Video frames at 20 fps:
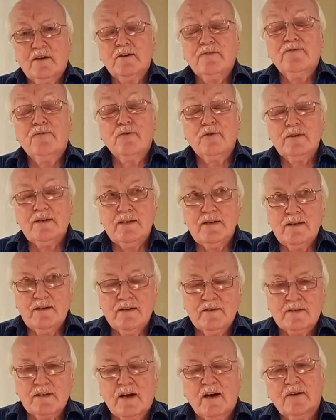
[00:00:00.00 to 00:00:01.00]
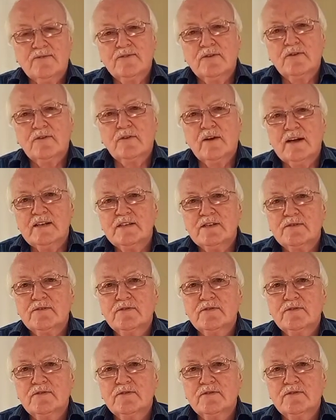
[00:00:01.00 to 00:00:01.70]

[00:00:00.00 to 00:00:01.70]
or 40 years after Christ's